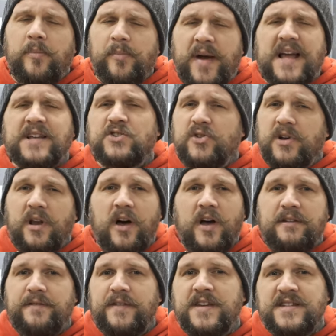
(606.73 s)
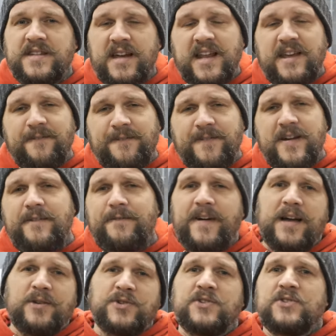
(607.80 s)
battery life is nearly three
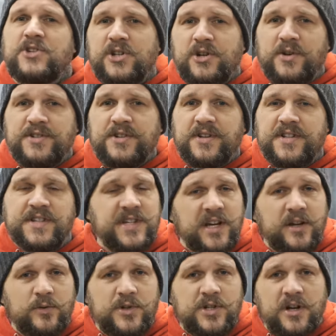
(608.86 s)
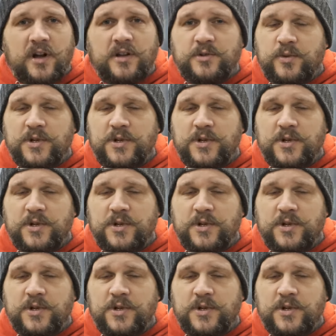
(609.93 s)
thousand shots on a single charge,